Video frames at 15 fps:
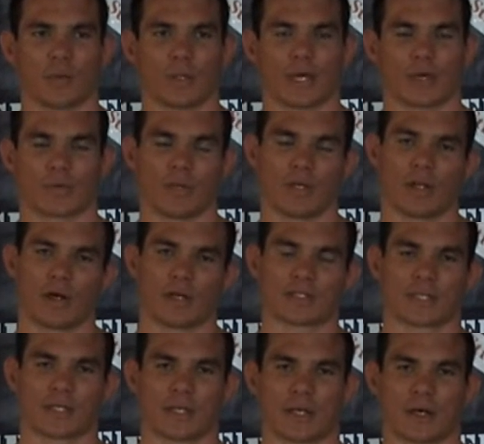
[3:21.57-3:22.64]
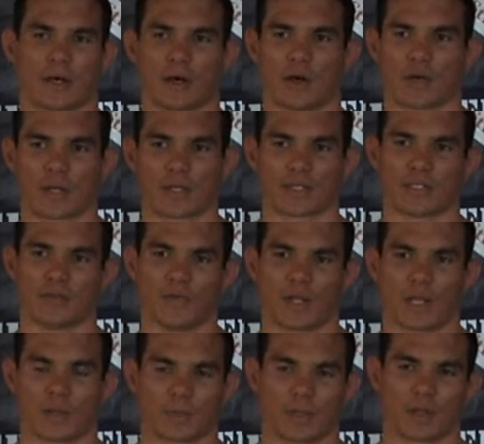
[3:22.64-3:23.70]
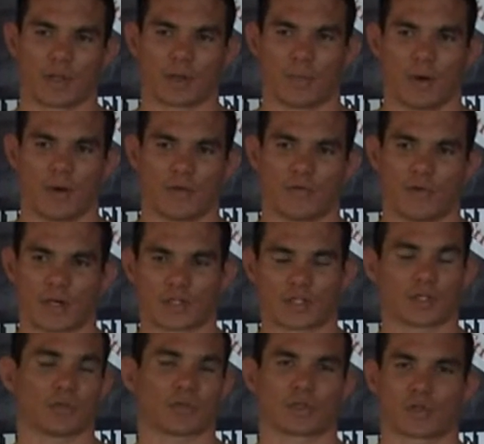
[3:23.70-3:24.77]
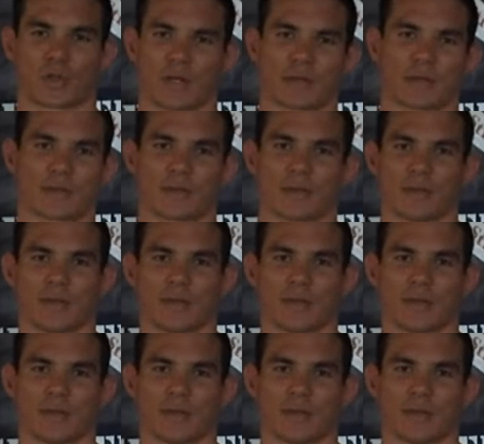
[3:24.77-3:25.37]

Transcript: without realising it, I reckon it's developed a lot of my functional strength.